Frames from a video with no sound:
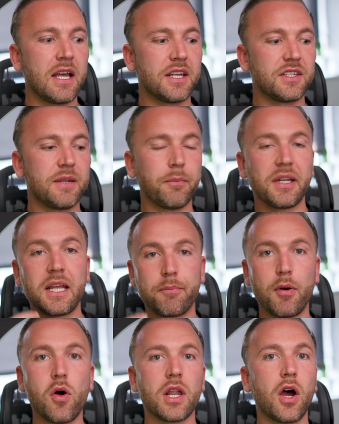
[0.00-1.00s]
simply
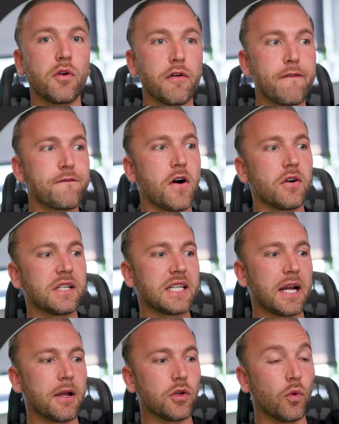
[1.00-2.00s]
Apollo finding